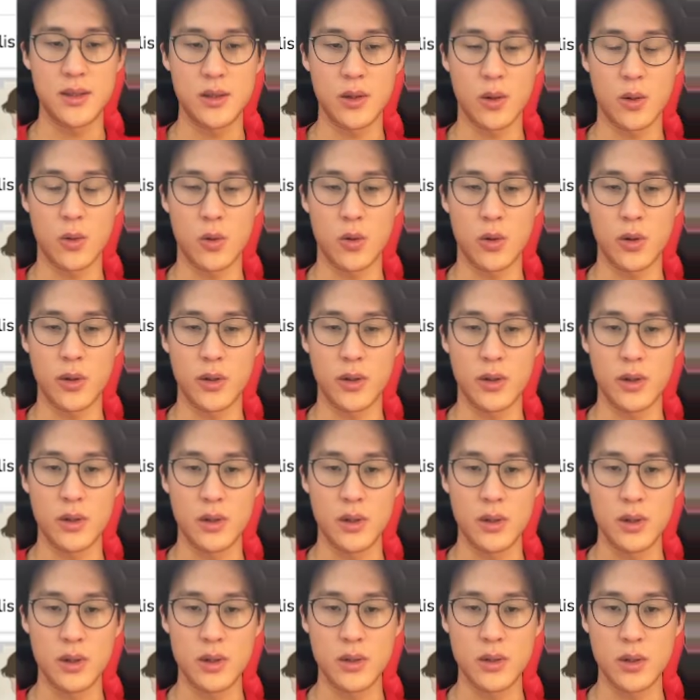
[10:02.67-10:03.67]
corner.
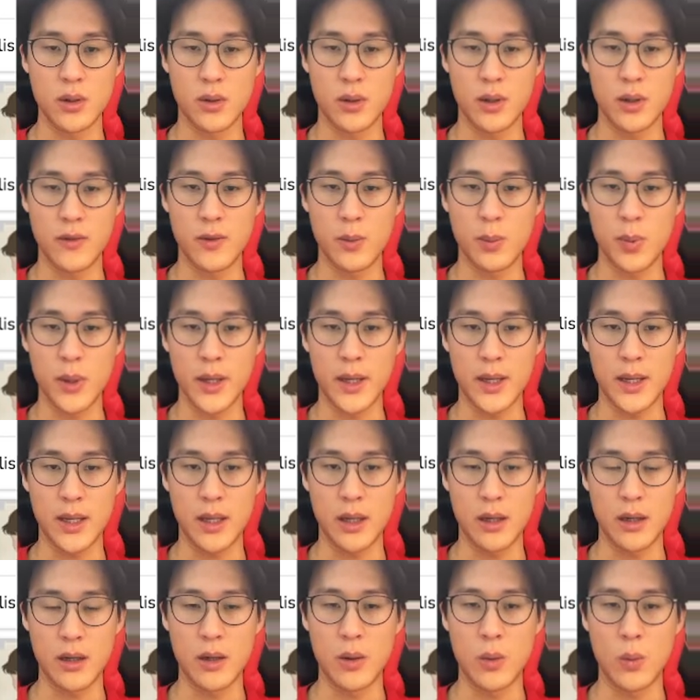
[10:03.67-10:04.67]
So if you play
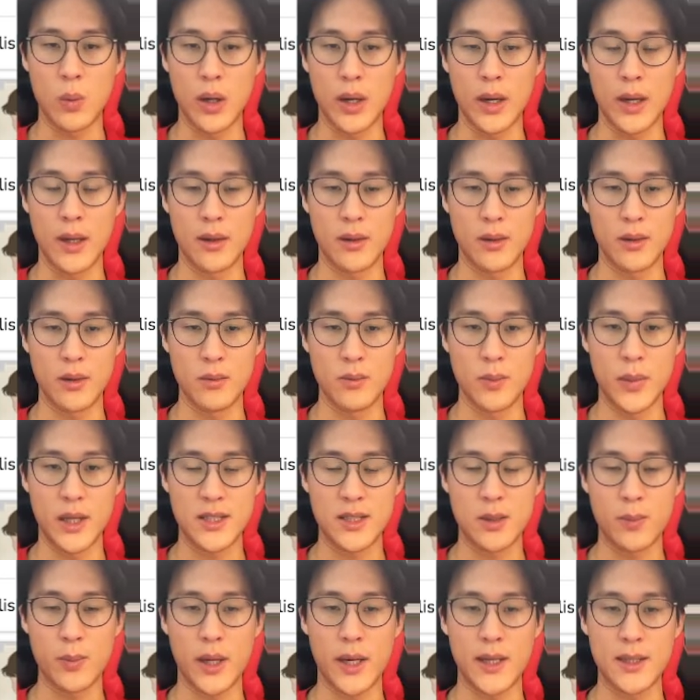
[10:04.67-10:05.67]
here and white
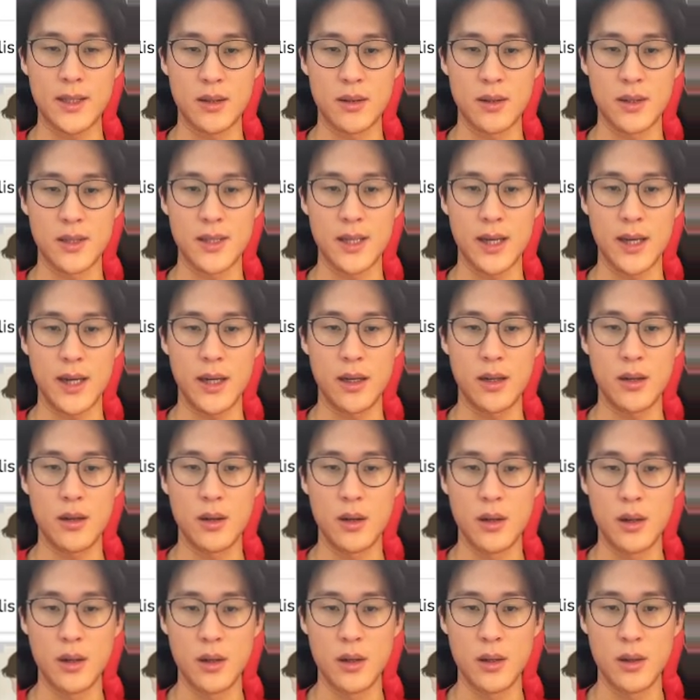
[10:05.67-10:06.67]
makes a base on the side,
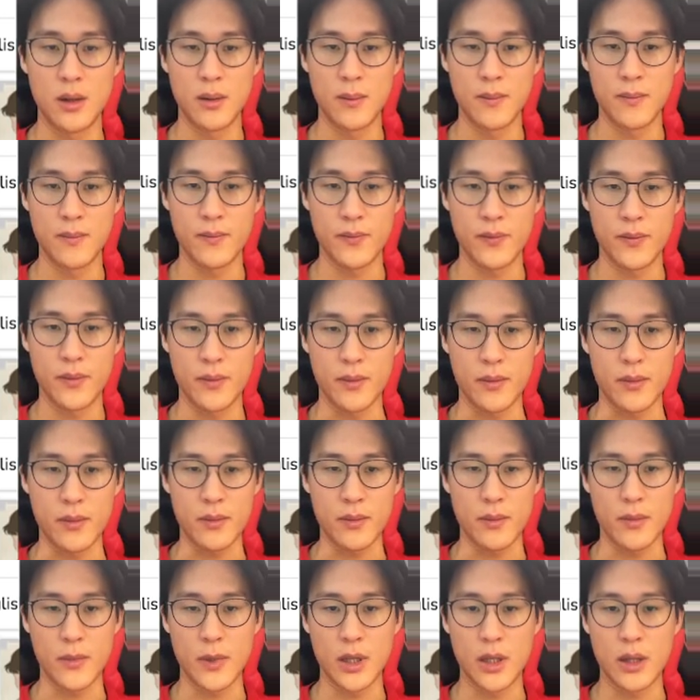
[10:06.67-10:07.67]

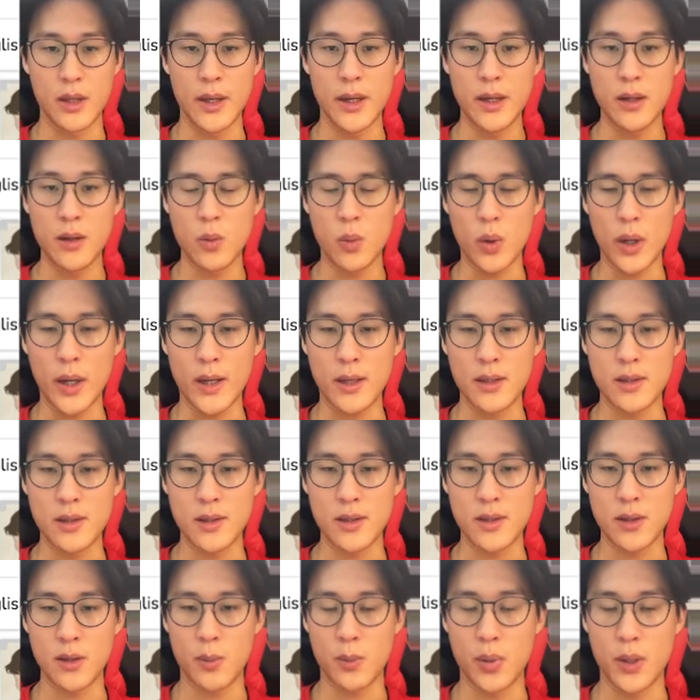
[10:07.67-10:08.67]
later white can
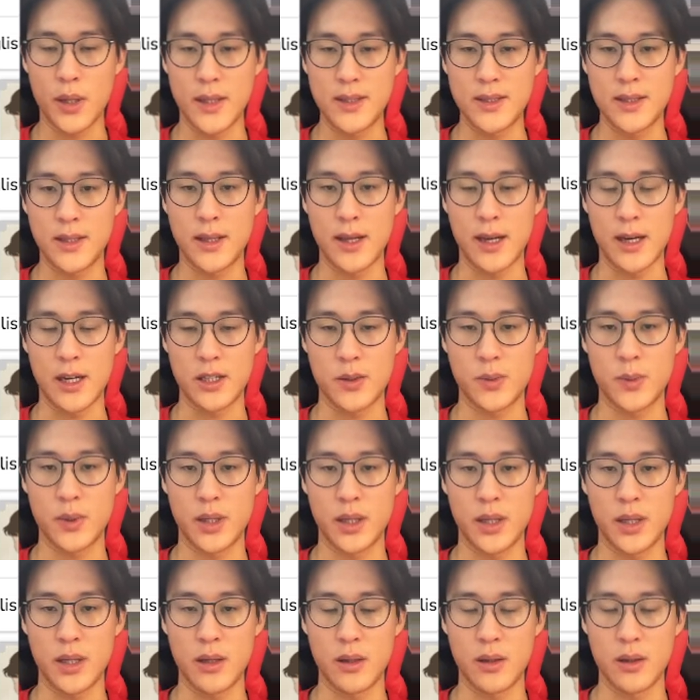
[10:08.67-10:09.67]
still place
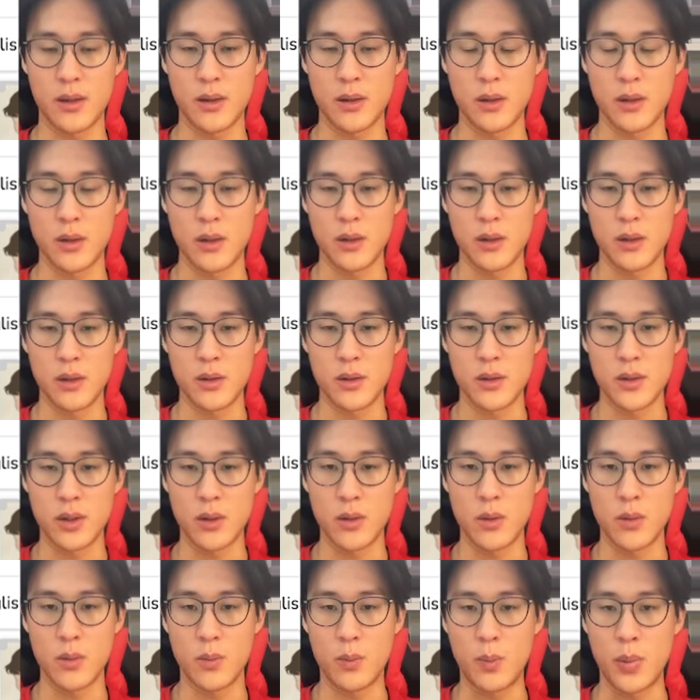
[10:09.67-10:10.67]
attachment here.
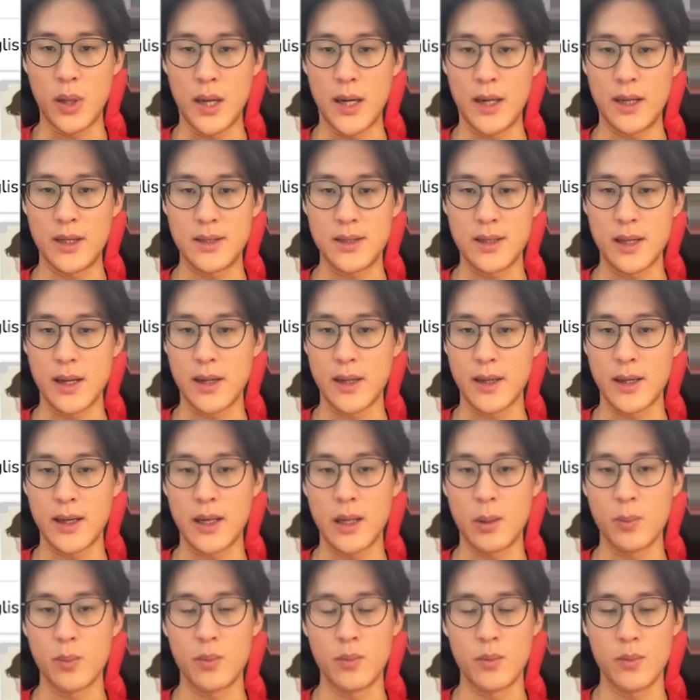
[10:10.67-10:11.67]
So black is not
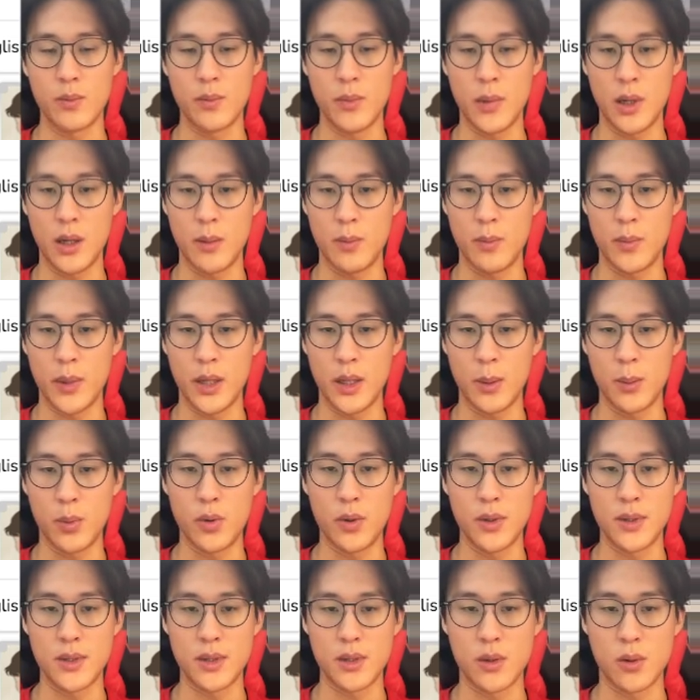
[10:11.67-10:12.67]
getting many
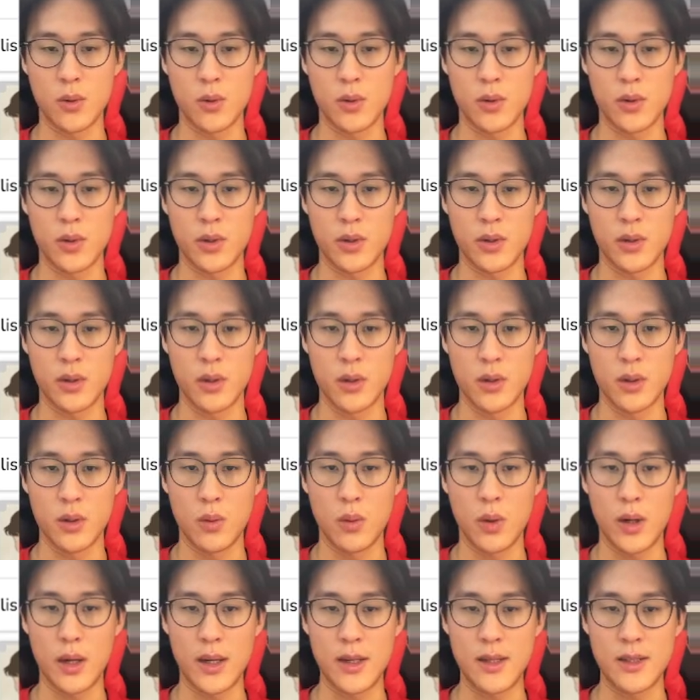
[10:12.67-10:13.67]
points in the corner.
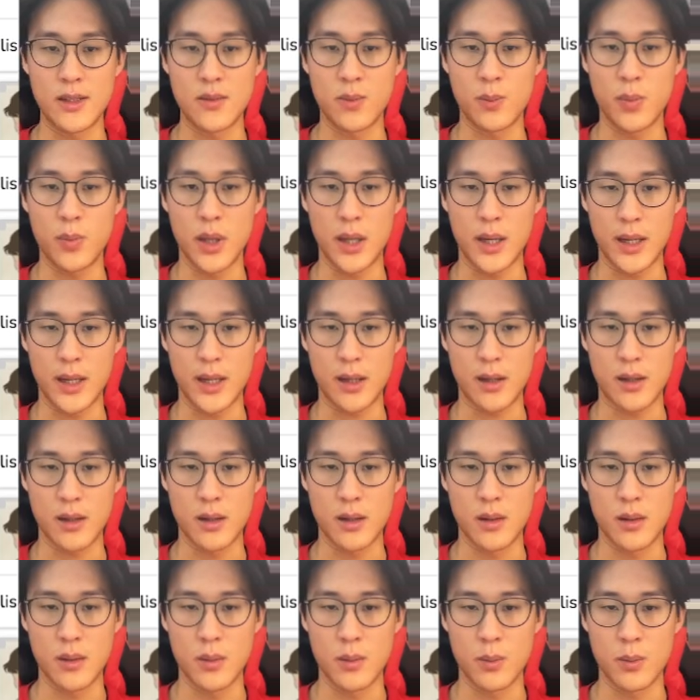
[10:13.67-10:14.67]
Whereas black
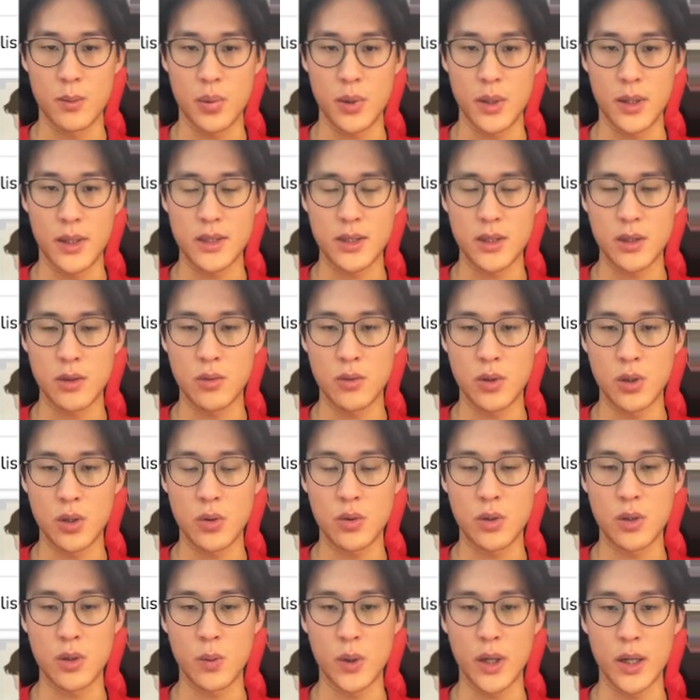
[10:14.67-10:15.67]
plays
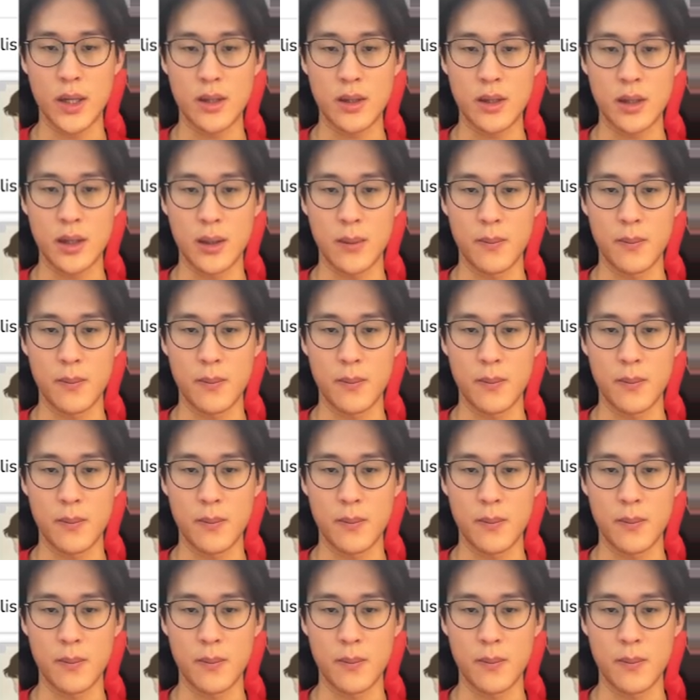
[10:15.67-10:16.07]
Q2 directly,